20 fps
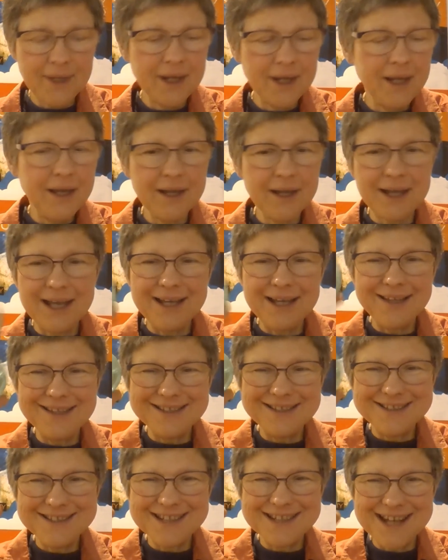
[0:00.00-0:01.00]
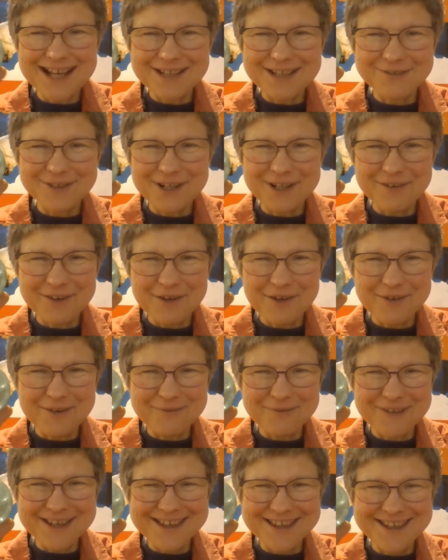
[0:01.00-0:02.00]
Okay, this is the next one I've come up with.